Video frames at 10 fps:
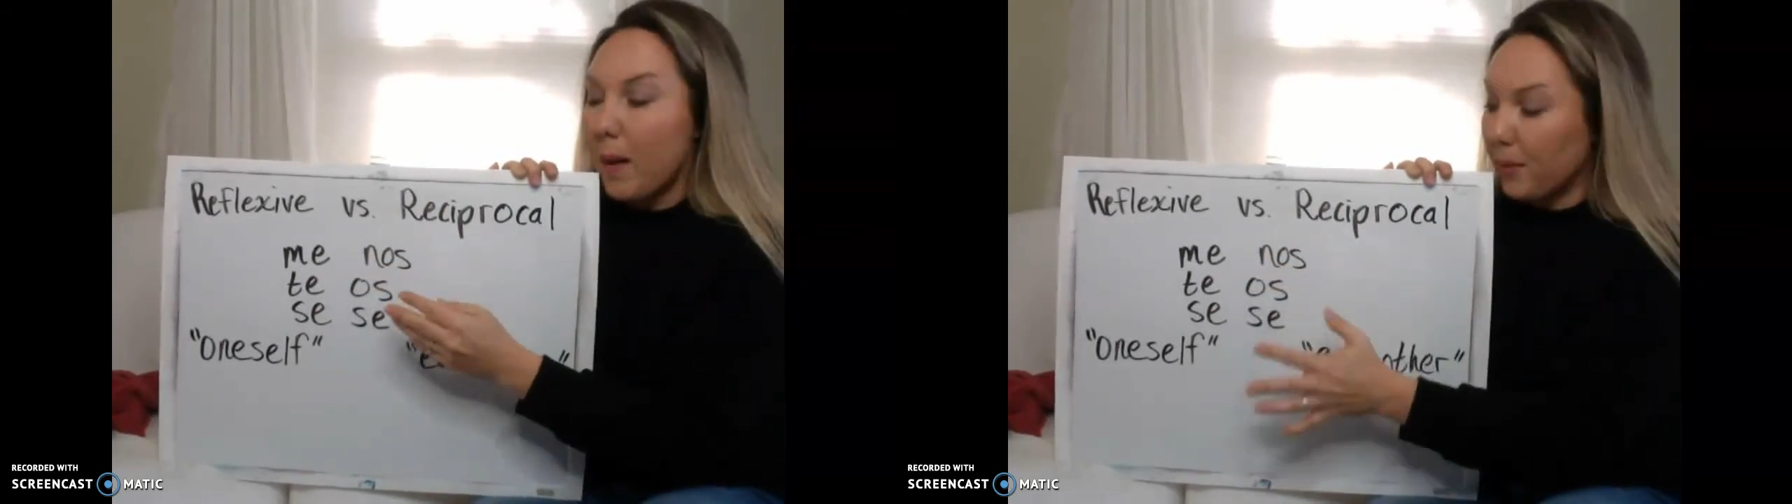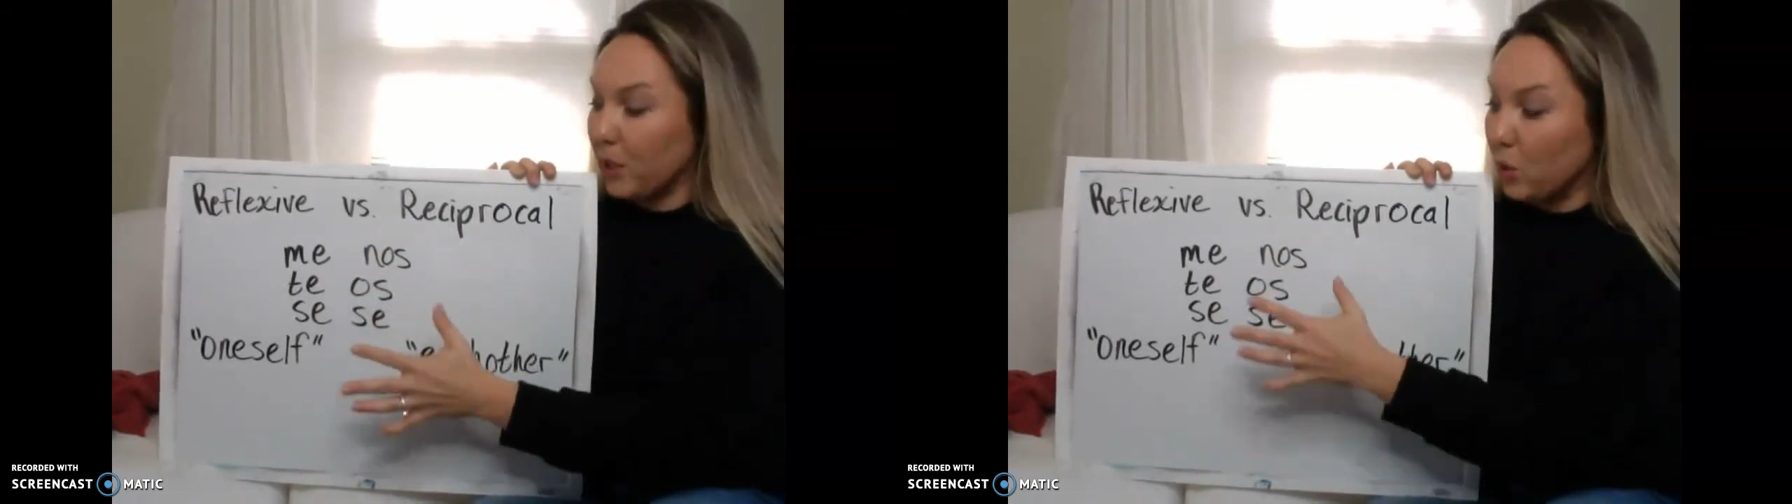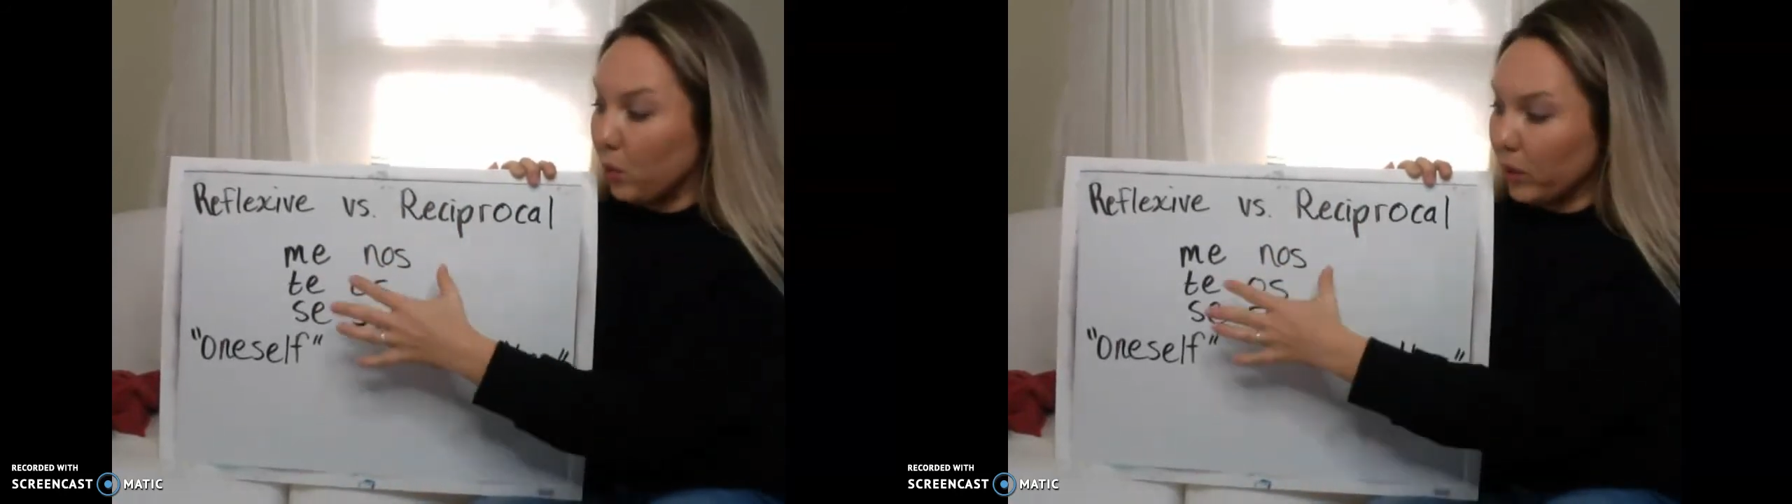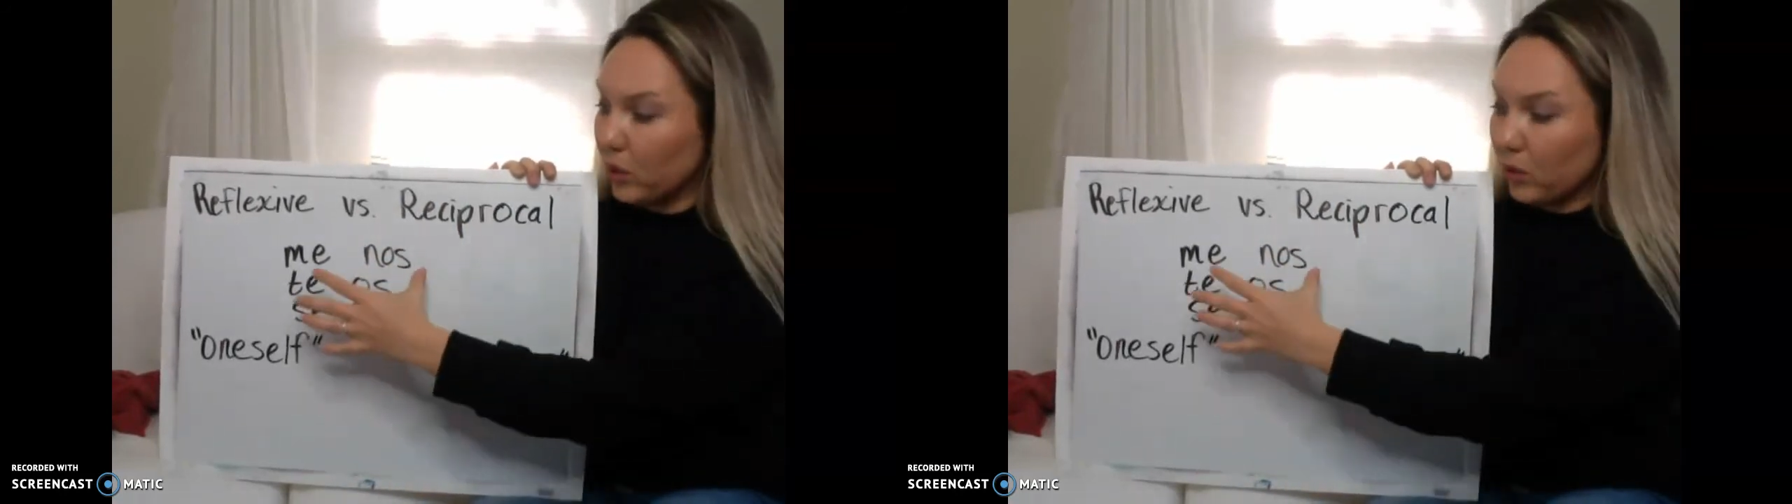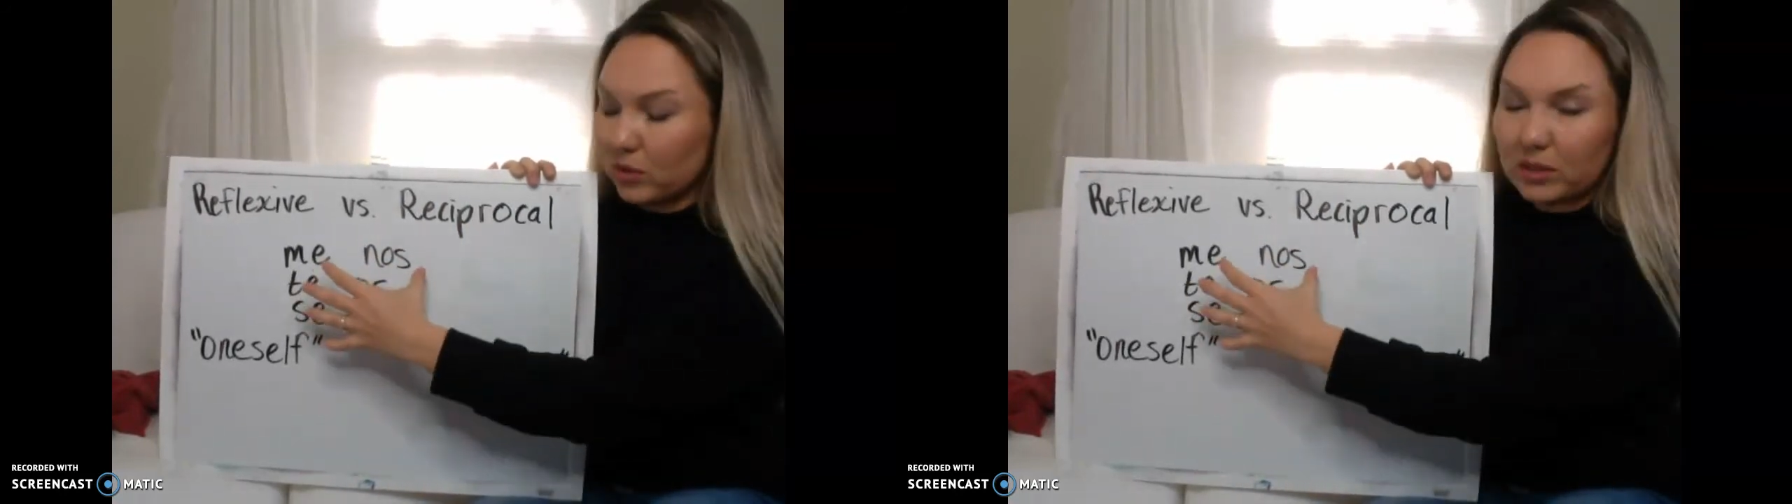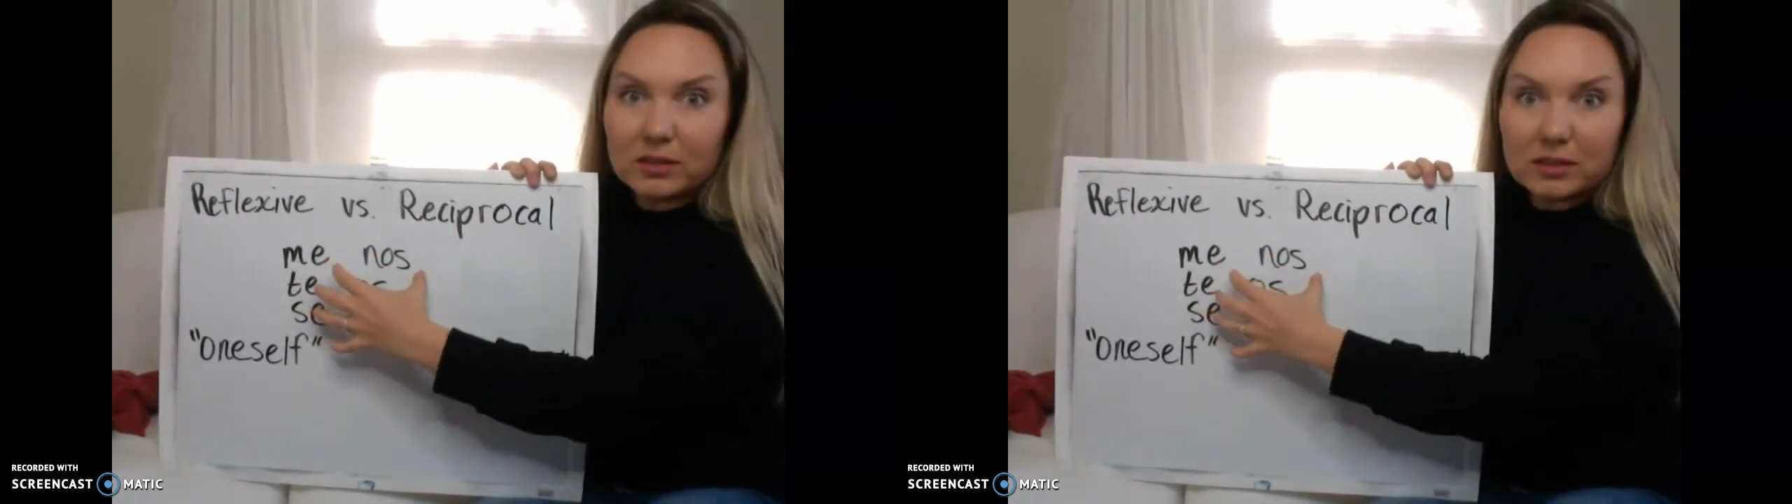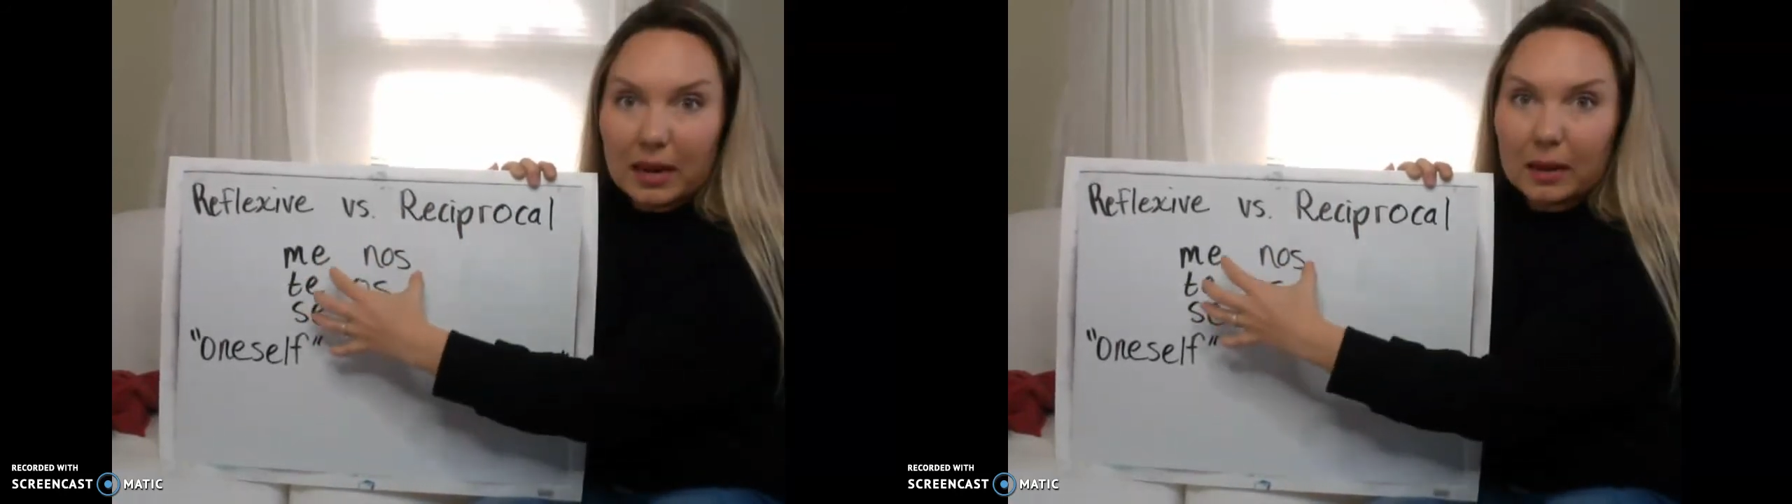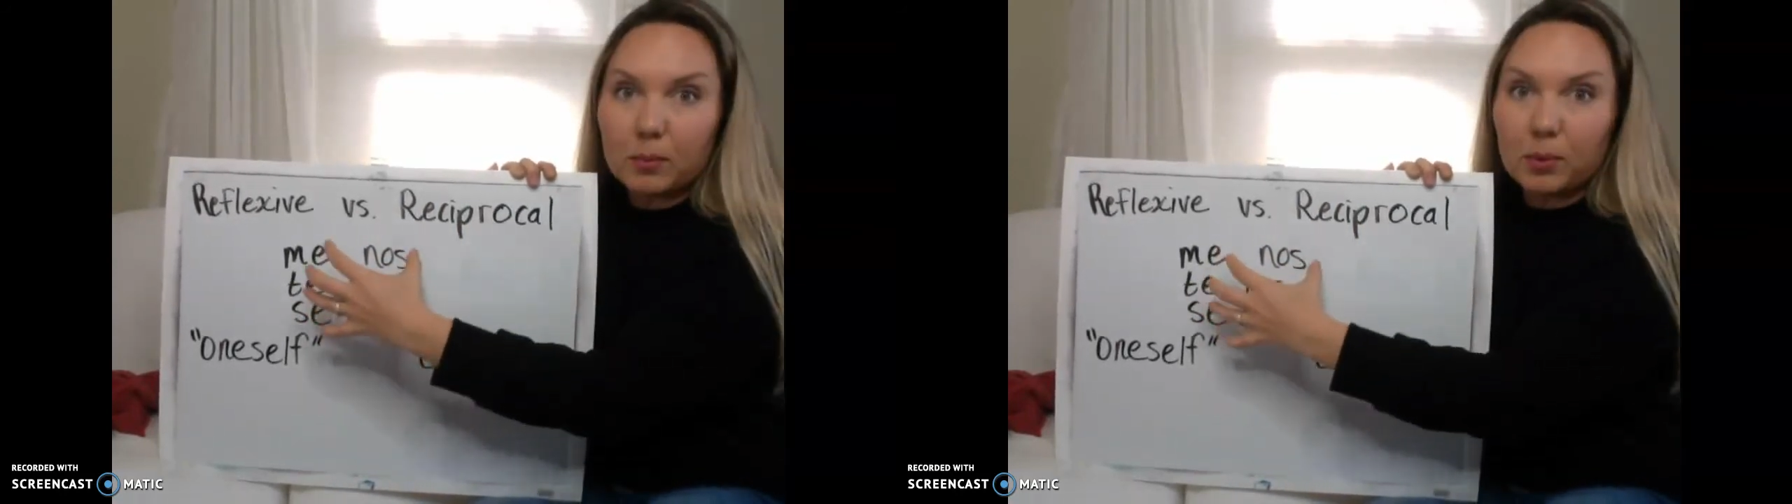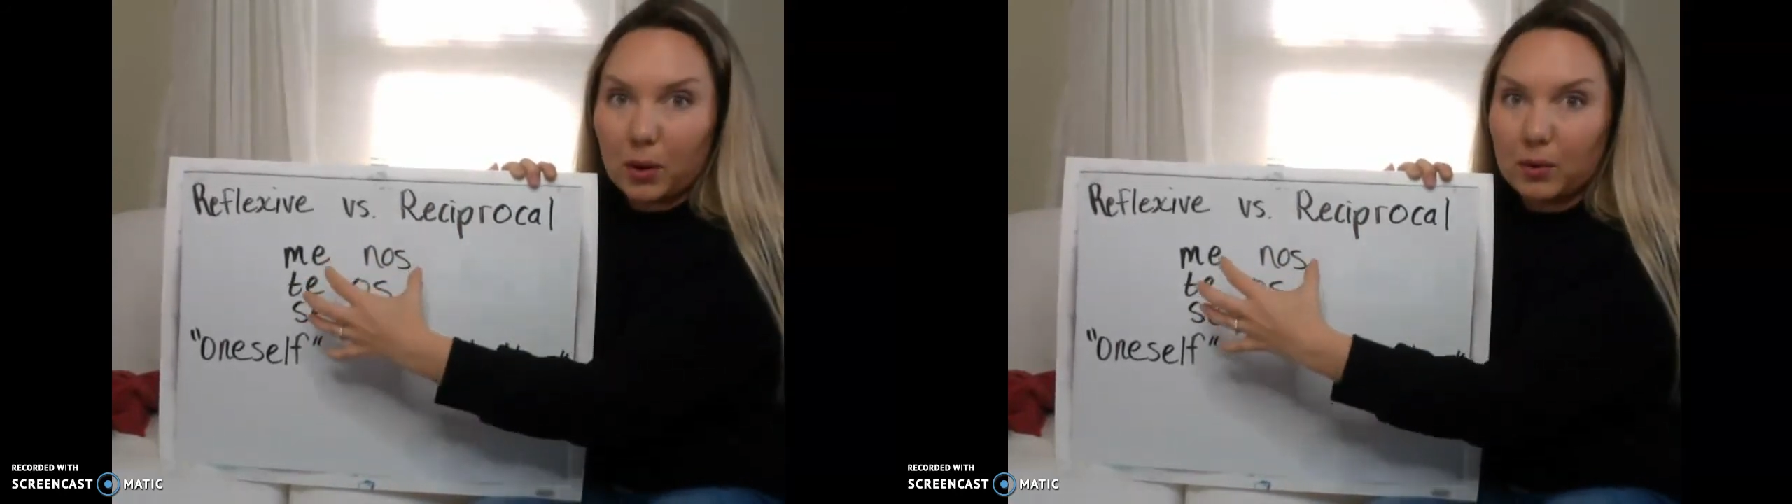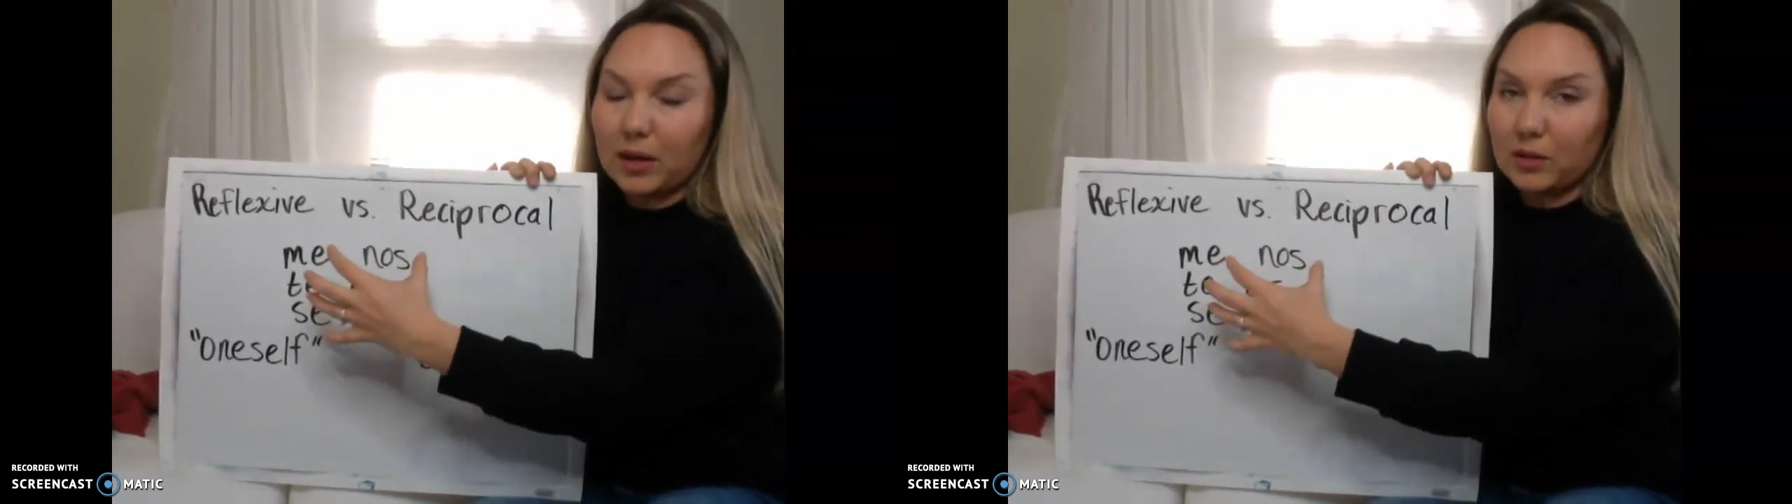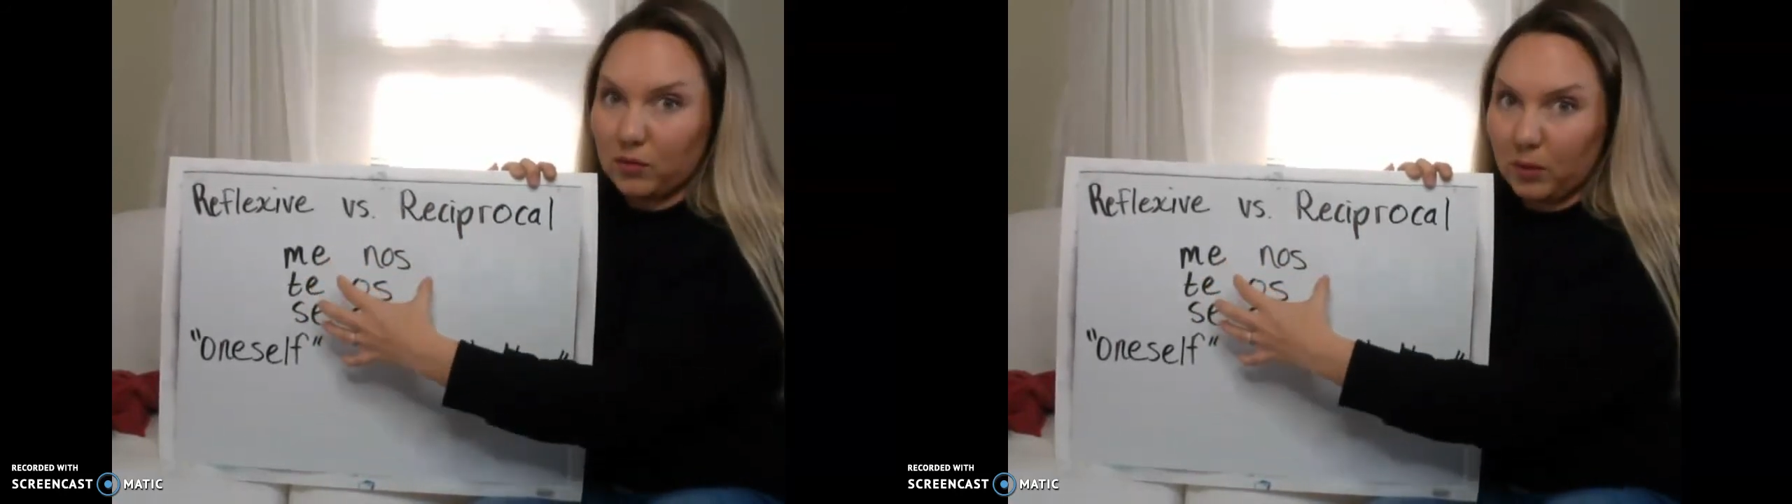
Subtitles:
But you will use the same pronouns